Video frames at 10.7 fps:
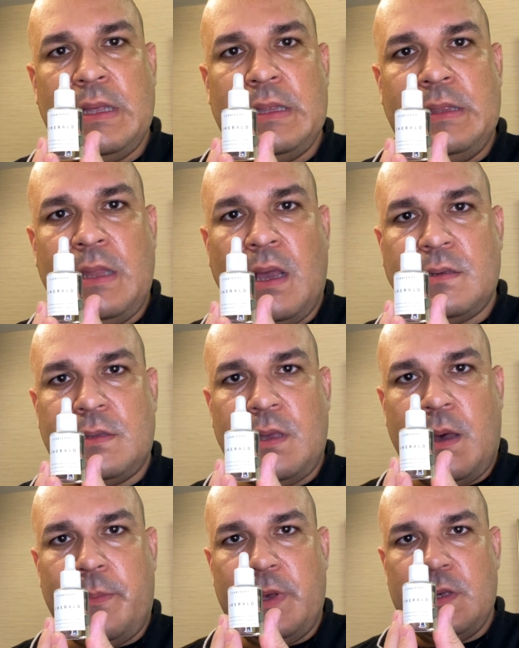Next
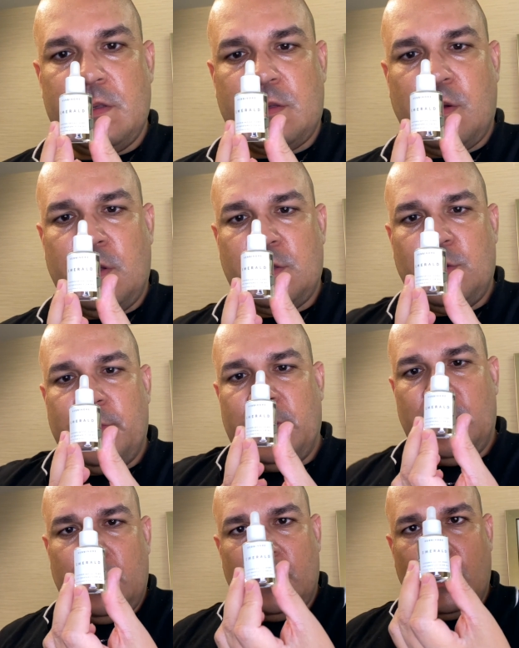step is going to
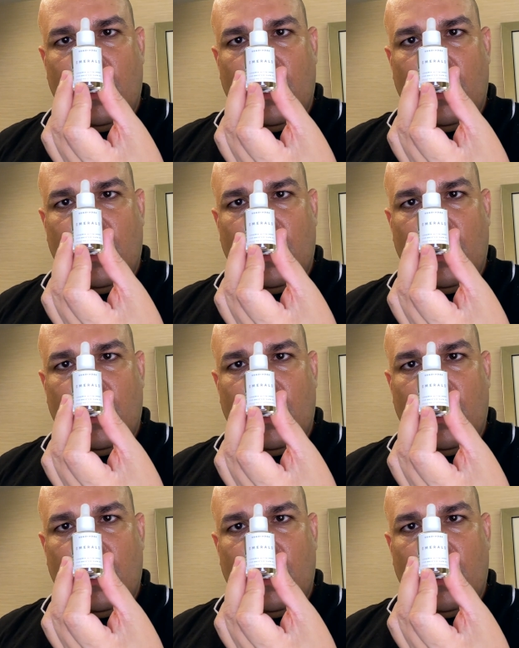be a